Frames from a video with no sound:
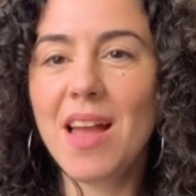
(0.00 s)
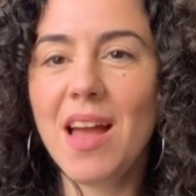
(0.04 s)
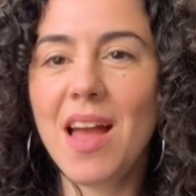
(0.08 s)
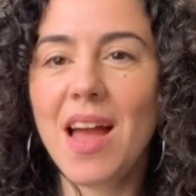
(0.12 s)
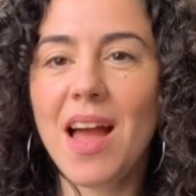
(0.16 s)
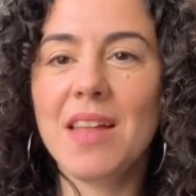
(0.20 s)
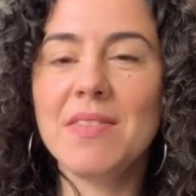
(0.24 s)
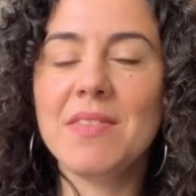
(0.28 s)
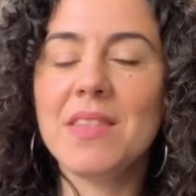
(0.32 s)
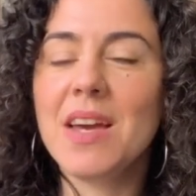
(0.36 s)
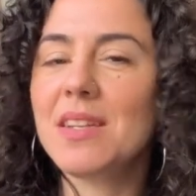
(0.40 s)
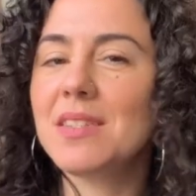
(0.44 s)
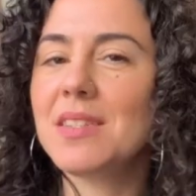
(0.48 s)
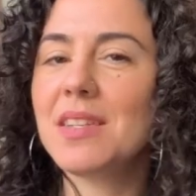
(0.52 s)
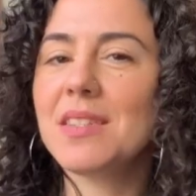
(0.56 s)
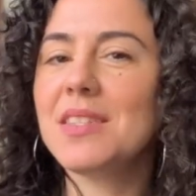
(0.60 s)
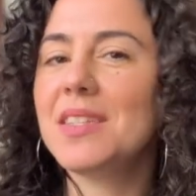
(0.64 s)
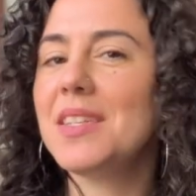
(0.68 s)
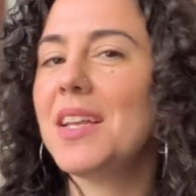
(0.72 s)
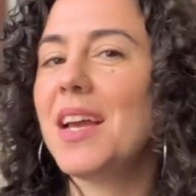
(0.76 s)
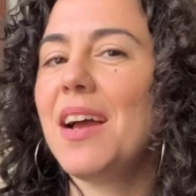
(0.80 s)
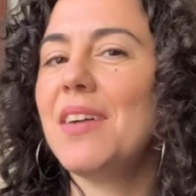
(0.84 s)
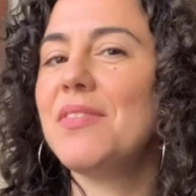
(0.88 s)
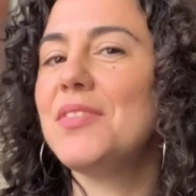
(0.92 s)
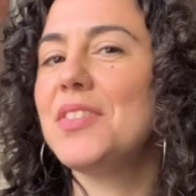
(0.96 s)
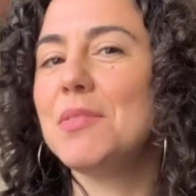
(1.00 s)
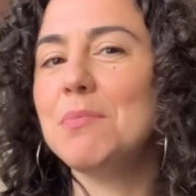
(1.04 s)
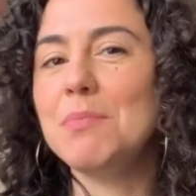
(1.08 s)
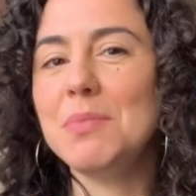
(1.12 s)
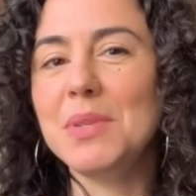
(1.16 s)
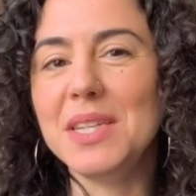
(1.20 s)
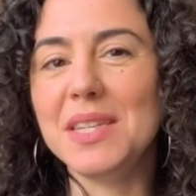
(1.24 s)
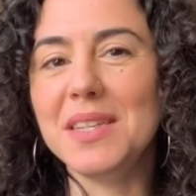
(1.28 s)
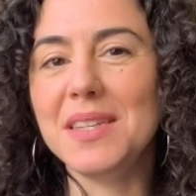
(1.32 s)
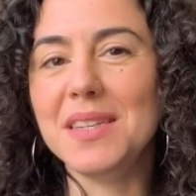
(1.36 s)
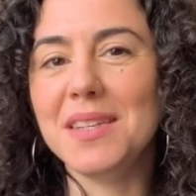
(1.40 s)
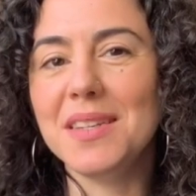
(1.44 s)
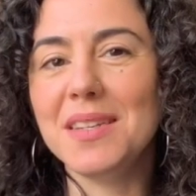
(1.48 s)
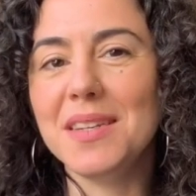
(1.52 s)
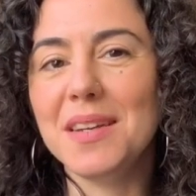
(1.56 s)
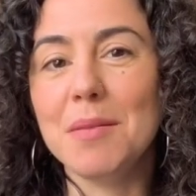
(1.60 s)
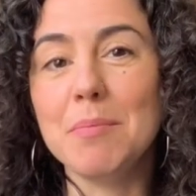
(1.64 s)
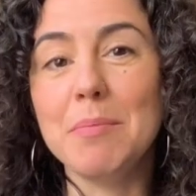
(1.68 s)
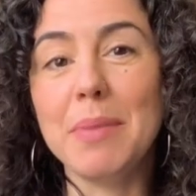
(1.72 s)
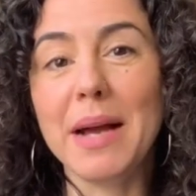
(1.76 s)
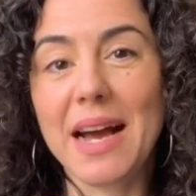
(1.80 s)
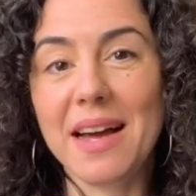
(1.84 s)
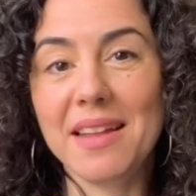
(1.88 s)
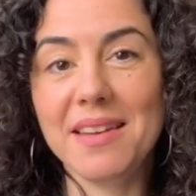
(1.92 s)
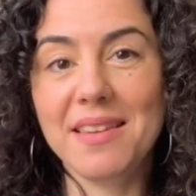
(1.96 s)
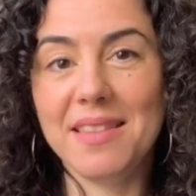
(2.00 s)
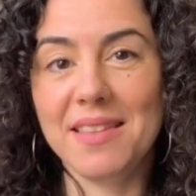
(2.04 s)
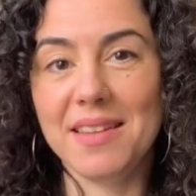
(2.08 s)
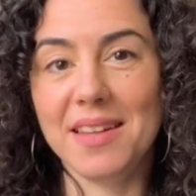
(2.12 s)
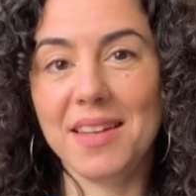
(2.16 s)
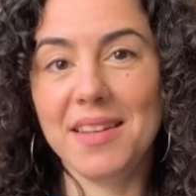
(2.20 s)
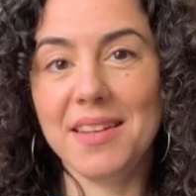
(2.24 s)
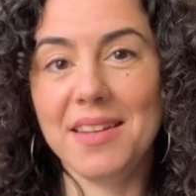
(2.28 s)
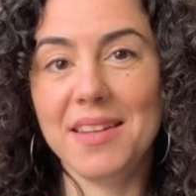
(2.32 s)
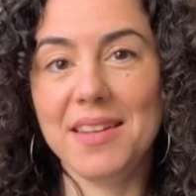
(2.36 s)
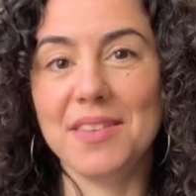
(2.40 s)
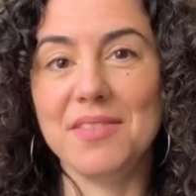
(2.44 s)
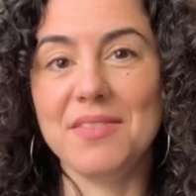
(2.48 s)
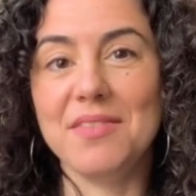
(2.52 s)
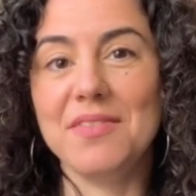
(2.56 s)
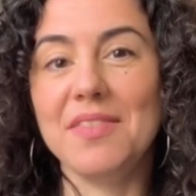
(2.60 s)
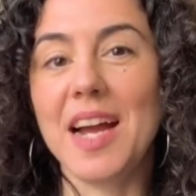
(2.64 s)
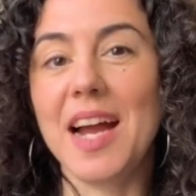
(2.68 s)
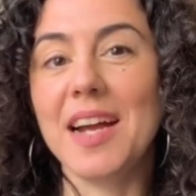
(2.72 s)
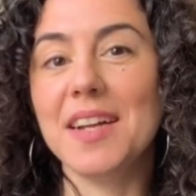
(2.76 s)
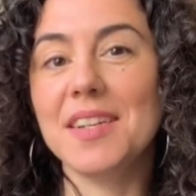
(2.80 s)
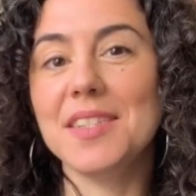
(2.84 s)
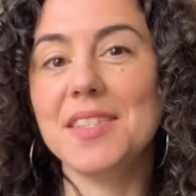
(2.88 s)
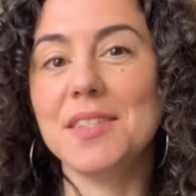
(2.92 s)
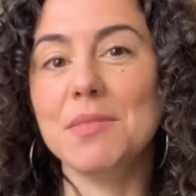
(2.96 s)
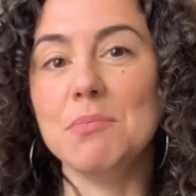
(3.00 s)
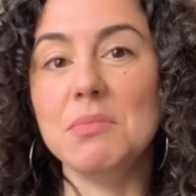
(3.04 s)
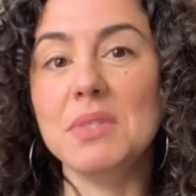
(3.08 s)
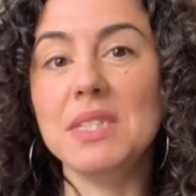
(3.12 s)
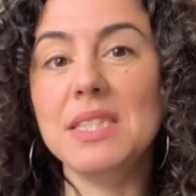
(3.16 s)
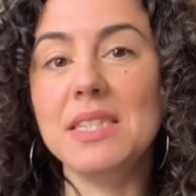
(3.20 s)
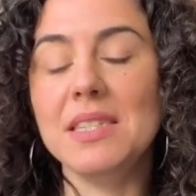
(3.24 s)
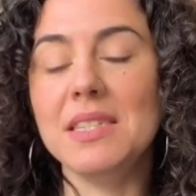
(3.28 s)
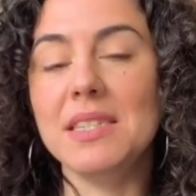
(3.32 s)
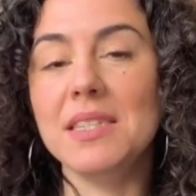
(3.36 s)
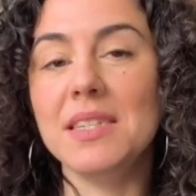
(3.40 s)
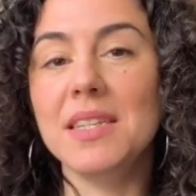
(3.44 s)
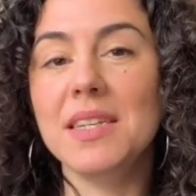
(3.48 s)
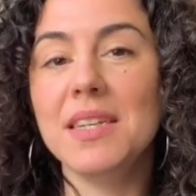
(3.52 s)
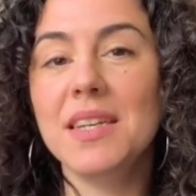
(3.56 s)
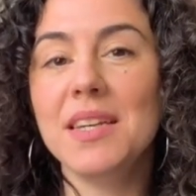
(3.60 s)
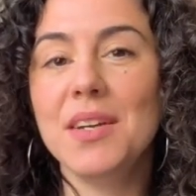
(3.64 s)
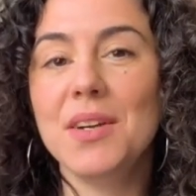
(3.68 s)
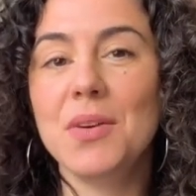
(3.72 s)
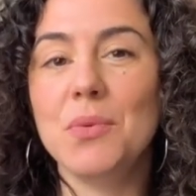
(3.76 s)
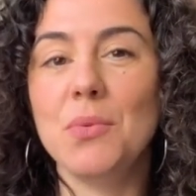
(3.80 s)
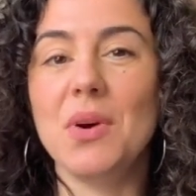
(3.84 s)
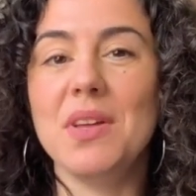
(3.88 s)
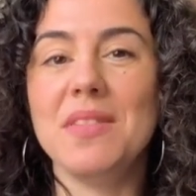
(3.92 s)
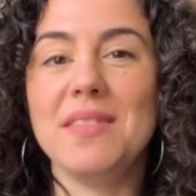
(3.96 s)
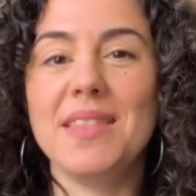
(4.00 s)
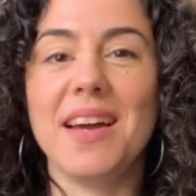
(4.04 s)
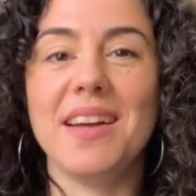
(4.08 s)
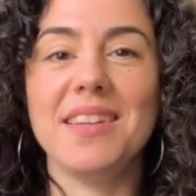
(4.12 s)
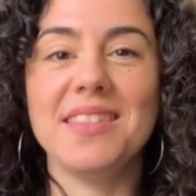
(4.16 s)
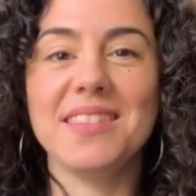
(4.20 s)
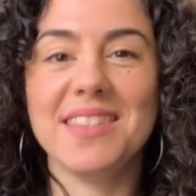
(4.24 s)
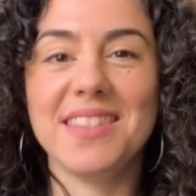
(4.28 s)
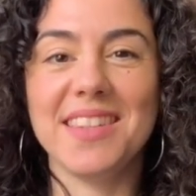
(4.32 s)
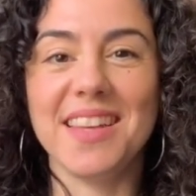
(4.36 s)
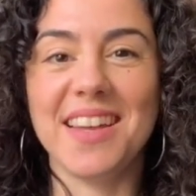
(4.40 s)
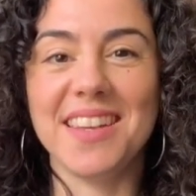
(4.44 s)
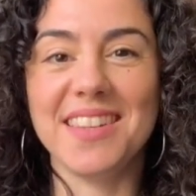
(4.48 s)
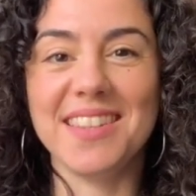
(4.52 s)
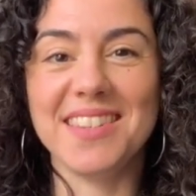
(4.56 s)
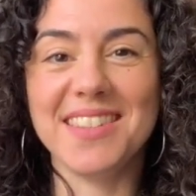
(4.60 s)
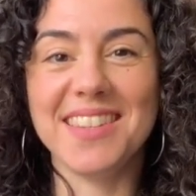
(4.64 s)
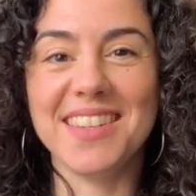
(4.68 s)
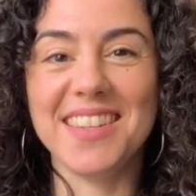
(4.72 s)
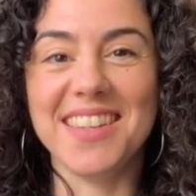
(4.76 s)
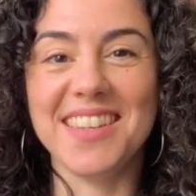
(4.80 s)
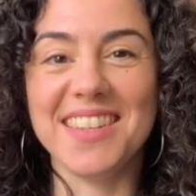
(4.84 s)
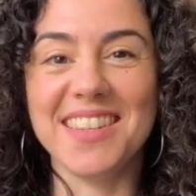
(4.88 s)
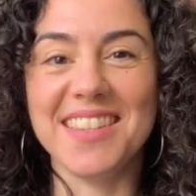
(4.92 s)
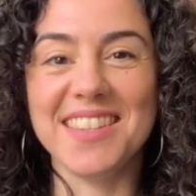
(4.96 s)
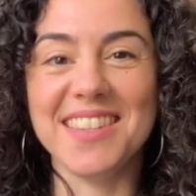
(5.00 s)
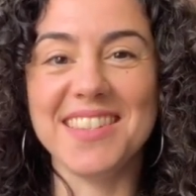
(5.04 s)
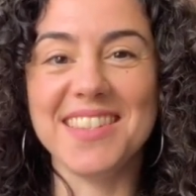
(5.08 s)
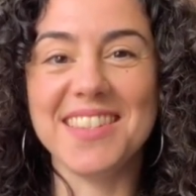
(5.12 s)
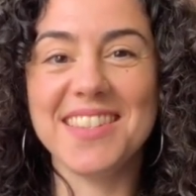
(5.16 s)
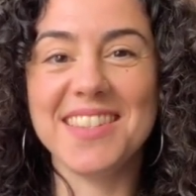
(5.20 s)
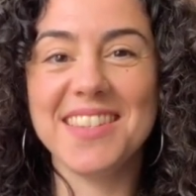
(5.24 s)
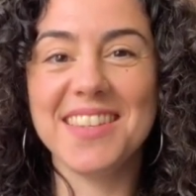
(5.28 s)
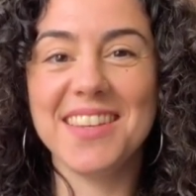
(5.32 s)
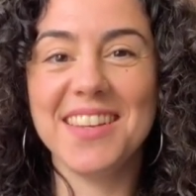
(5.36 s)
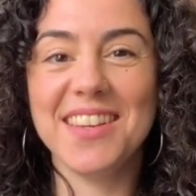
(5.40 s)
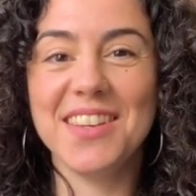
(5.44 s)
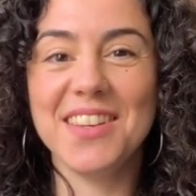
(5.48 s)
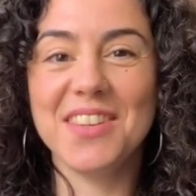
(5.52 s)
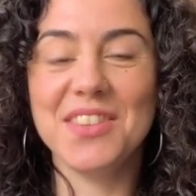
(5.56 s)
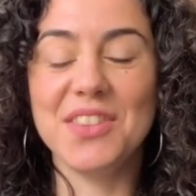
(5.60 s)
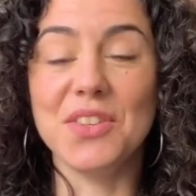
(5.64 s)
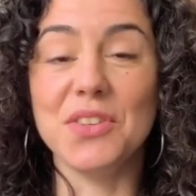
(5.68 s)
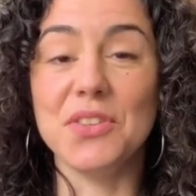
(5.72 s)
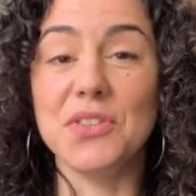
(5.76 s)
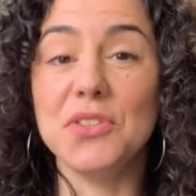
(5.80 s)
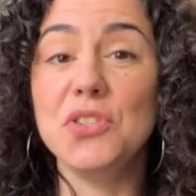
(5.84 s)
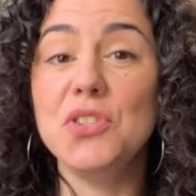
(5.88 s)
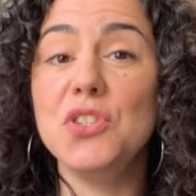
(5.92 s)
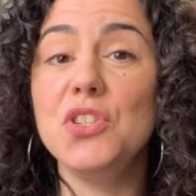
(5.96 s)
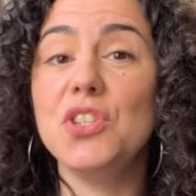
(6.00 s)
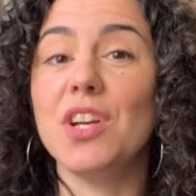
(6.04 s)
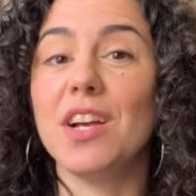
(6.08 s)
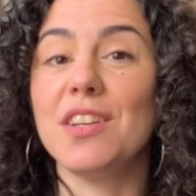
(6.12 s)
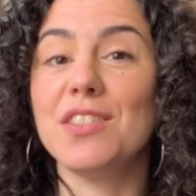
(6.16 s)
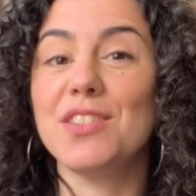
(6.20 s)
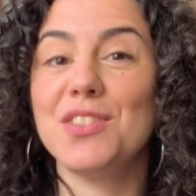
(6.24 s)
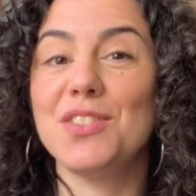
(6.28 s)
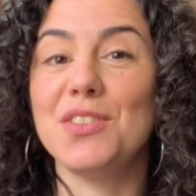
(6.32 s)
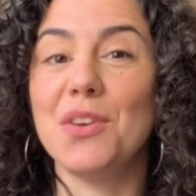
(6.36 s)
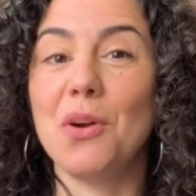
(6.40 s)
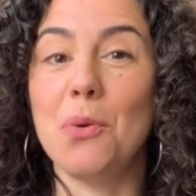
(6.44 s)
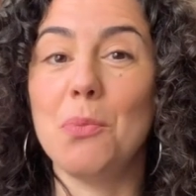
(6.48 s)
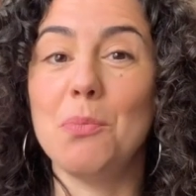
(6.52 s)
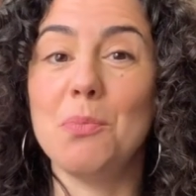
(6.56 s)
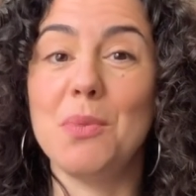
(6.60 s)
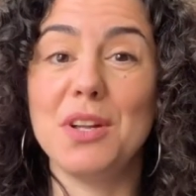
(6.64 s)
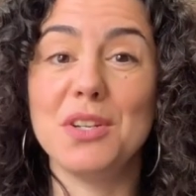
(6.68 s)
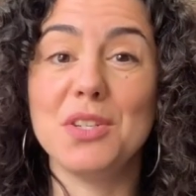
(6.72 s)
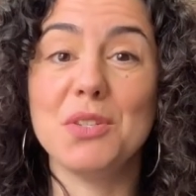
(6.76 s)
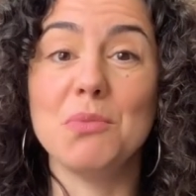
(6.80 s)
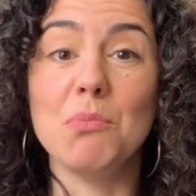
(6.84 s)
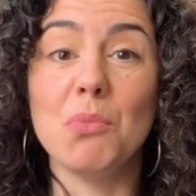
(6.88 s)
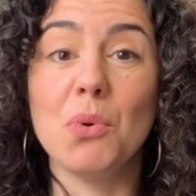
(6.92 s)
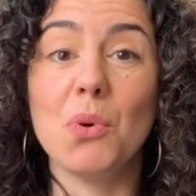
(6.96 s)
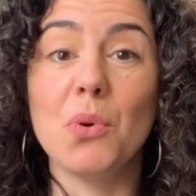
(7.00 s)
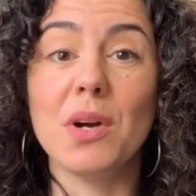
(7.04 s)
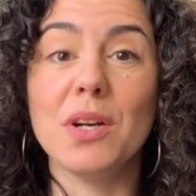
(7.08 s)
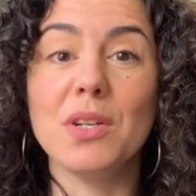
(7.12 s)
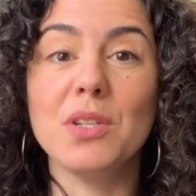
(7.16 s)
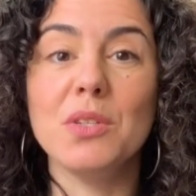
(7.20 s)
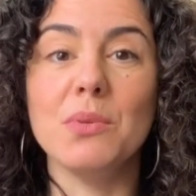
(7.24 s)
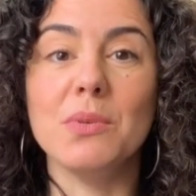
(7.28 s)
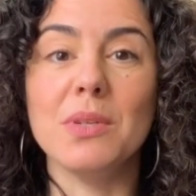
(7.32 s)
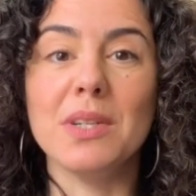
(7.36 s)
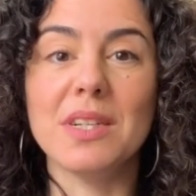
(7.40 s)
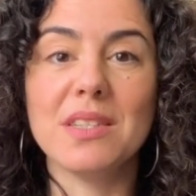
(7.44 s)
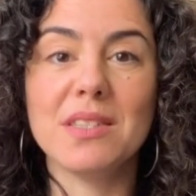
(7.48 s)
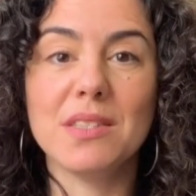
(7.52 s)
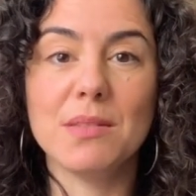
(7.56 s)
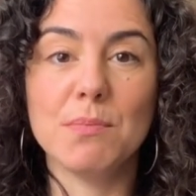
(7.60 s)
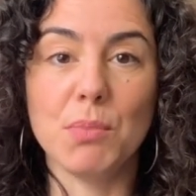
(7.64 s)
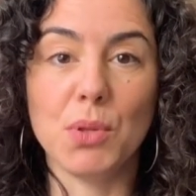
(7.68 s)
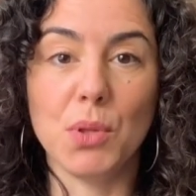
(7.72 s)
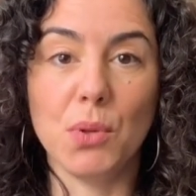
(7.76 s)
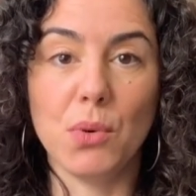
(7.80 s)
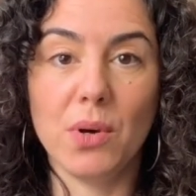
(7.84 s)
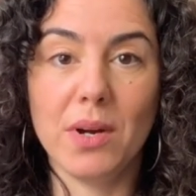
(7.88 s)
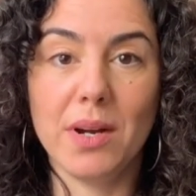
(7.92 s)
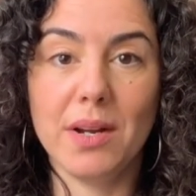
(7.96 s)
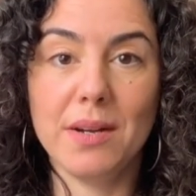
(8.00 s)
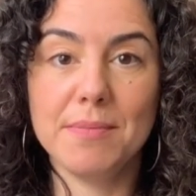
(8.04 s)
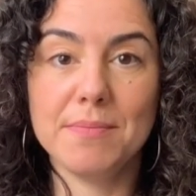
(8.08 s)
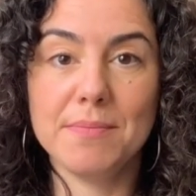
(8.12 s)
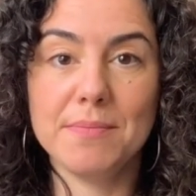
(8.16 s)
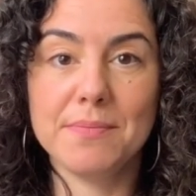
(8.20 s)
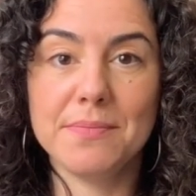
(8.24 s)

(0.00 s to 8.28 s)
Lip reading: And that doesn't have to be a bad thing. In fact, to me, what that says is there's just so much more to explore.